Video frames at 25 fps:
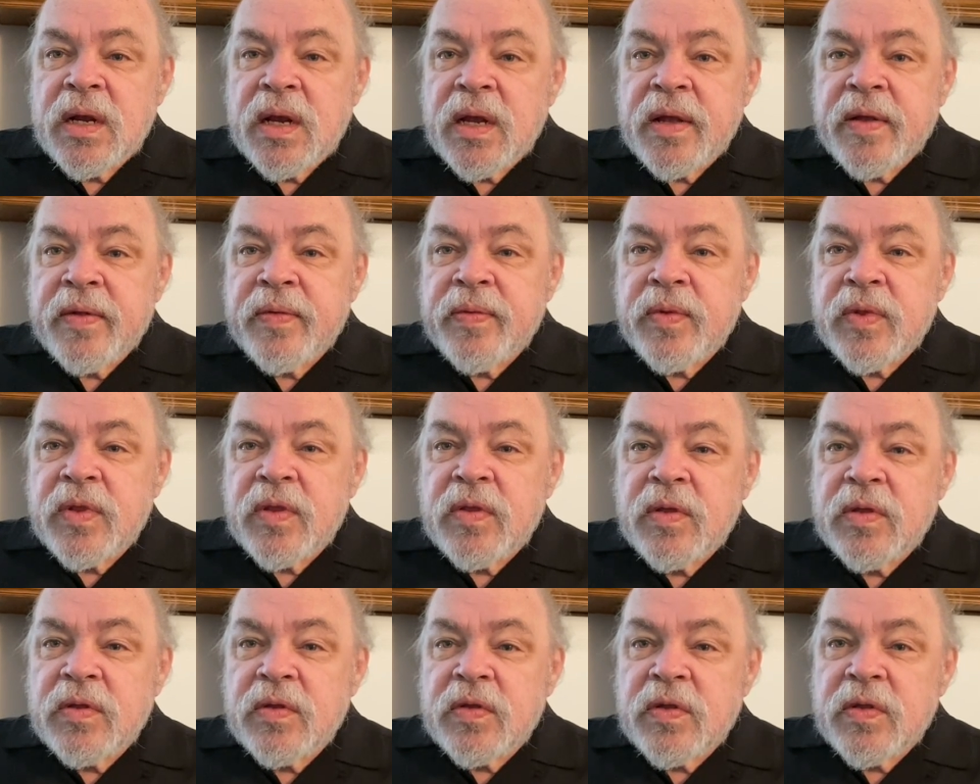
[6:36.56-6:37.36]
And
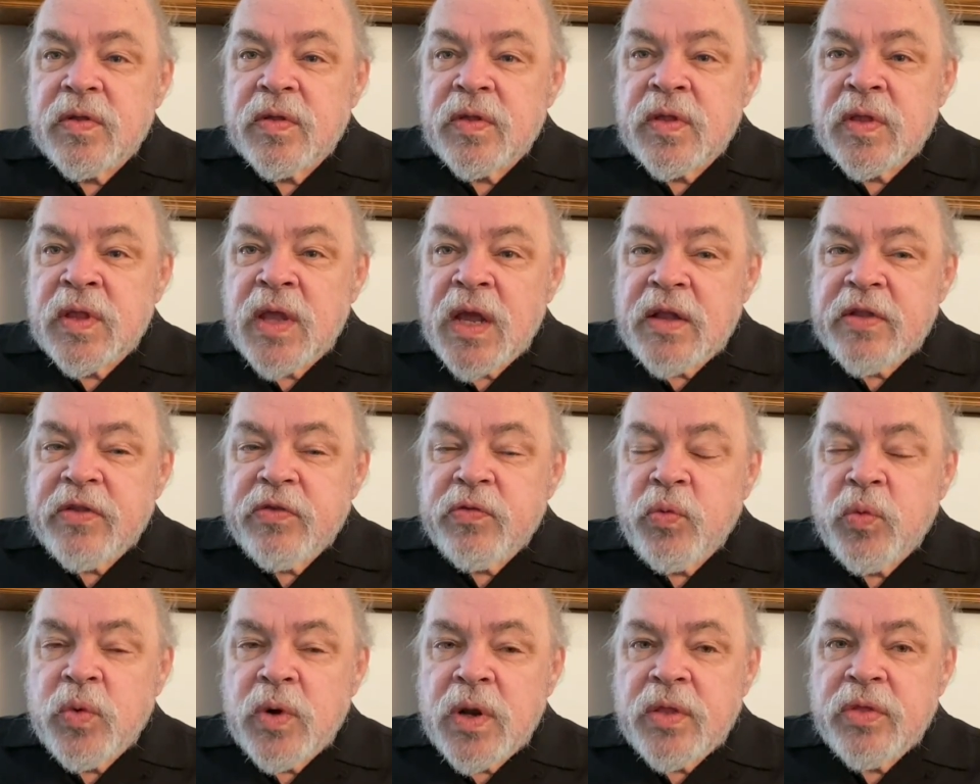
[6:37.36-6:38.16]

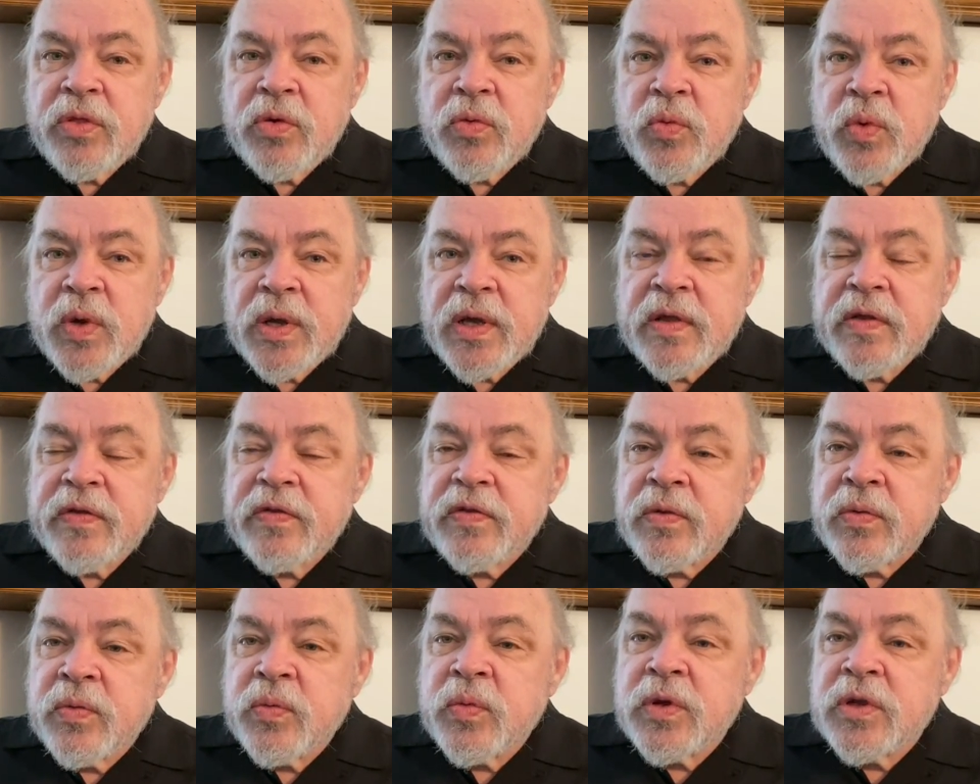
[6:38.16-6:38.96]
that's one of the
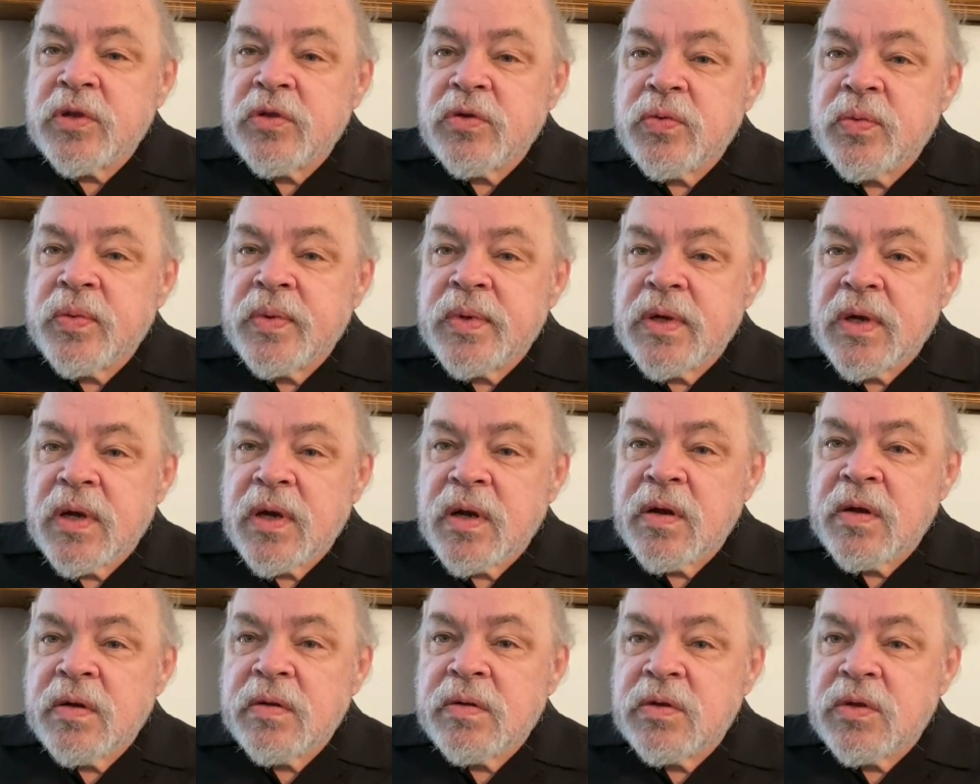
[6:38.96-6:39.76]
ways in which we
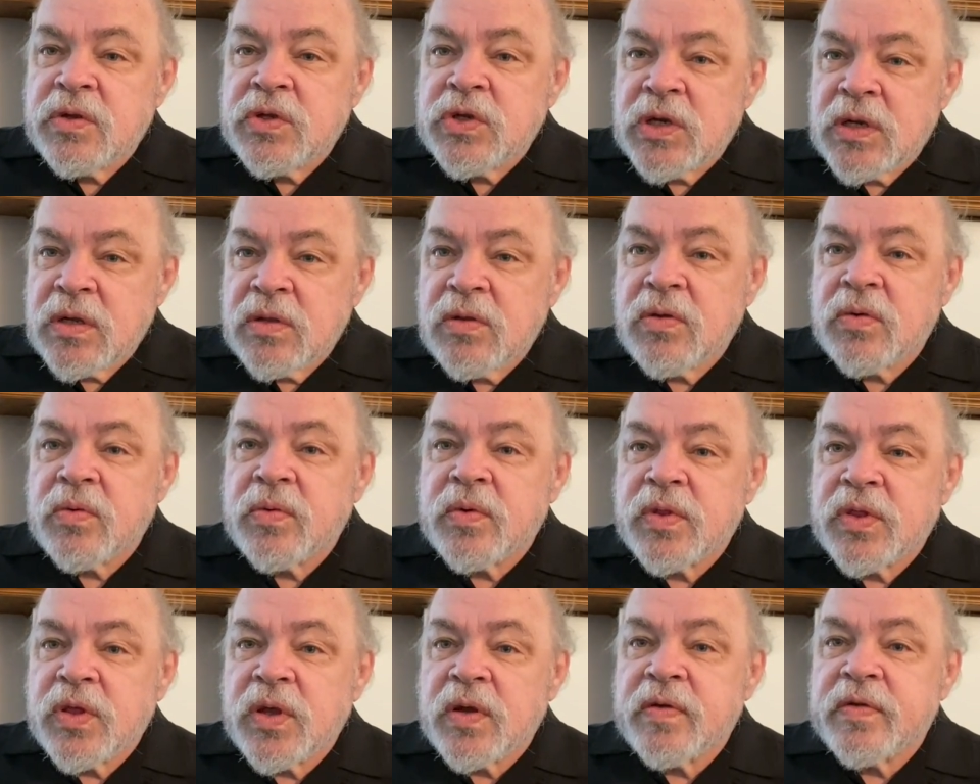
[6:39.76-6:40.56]
are gentle
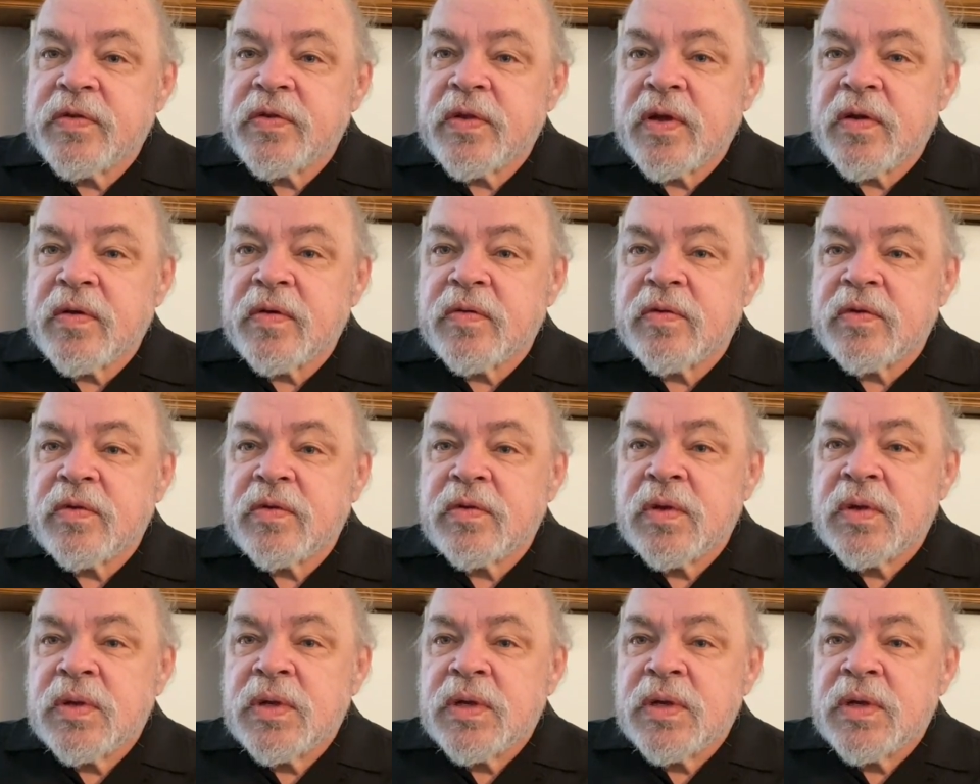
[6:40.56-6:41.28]
with ourselves.